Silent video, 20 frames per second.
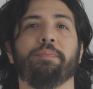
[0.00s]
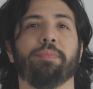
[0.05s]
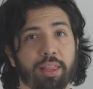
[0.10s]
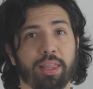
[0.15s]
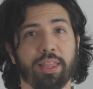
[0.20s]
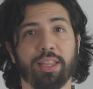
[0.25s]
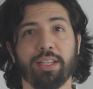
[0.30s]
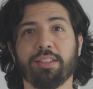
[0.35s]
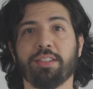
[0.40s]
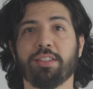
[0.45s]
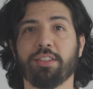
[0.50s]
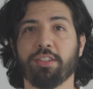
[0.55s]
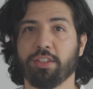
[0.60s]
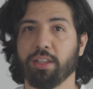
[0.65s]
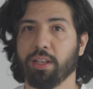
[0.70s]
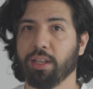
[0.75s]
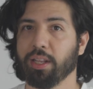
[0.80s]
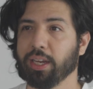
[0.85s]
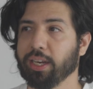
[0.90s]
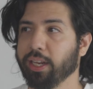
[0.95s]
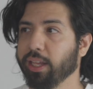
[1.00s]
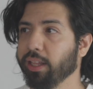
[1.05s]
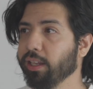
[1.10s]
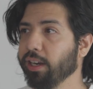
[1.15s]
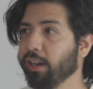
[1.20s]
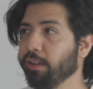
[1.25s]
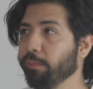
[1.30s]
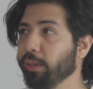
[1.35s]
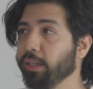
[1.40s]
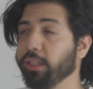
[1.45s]
This is the lighting
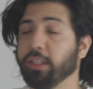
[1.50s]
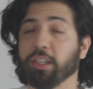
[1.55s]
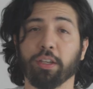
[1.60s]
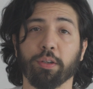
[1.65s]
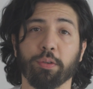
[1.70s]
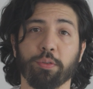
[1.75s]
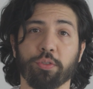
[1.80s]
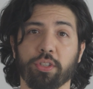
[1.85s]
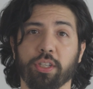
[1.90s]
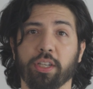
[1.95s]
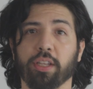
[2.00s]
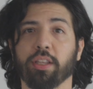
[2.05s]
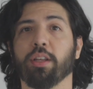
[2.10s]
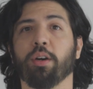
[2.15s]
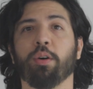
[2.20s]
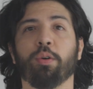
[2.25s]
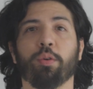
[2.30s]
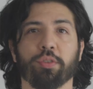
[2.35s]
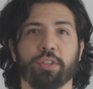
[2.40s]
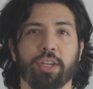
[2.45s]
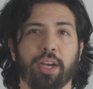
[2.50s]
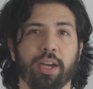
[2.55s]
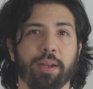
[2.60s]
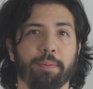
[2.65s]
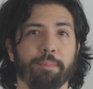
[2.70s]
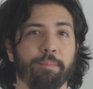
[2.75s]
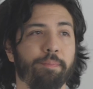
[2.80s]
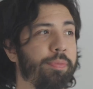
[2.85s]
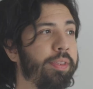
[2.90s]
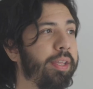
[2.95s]
that I've been using the whole
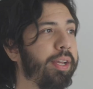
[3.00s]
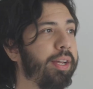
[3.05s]
time.